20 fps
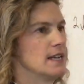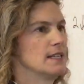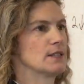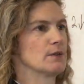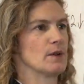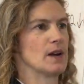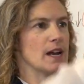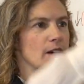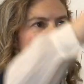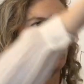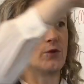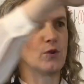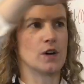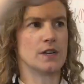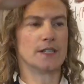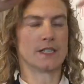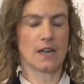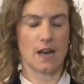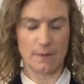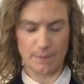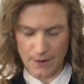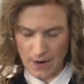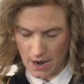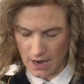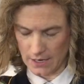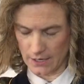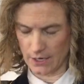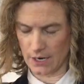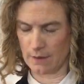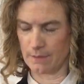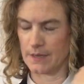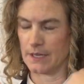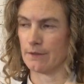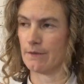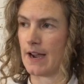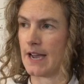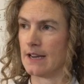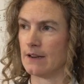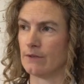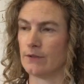so we'll have one top collar coming
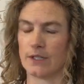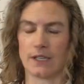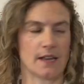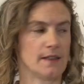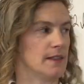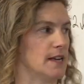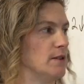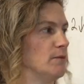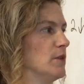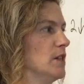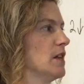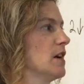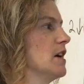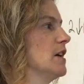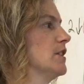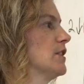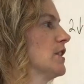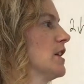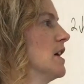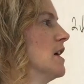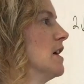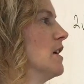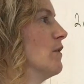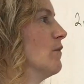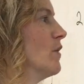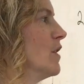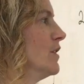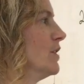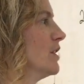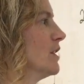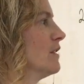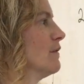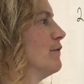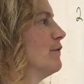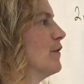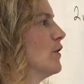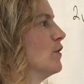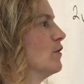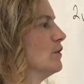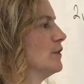around, and then we'll cut one to the
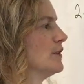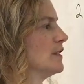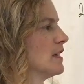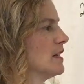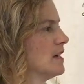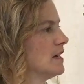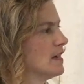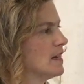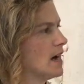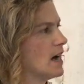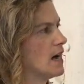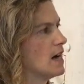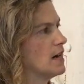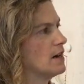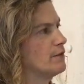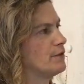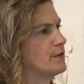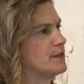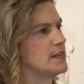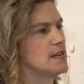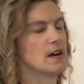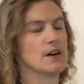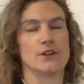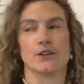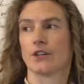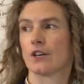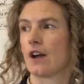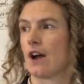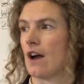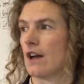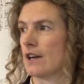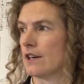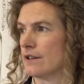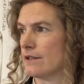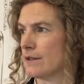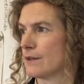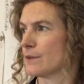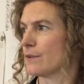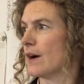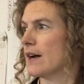fold of the under
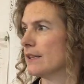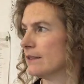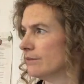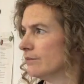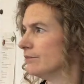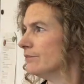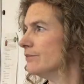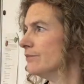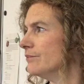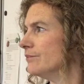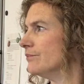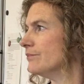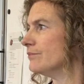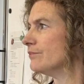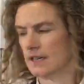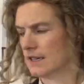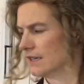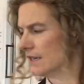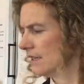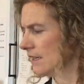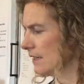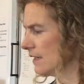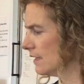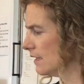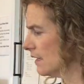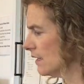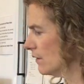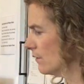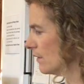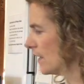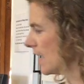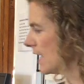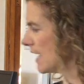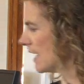collar as well. Okay,